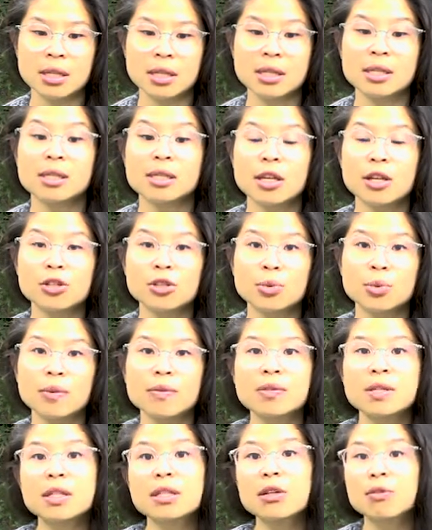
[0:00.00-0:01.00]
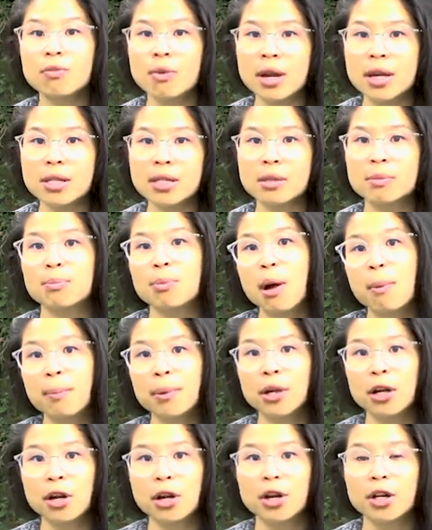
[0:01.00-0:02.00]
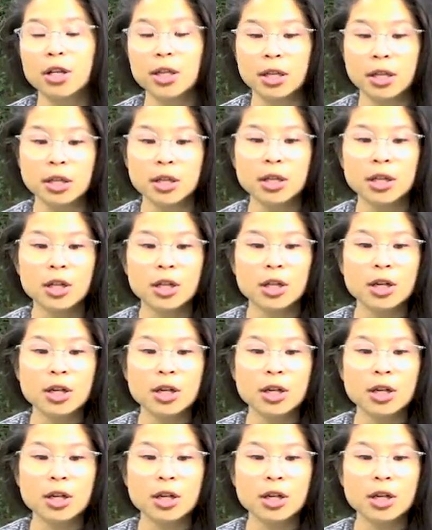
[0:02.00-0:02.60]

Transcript: and as such, we've seen the rise in popularity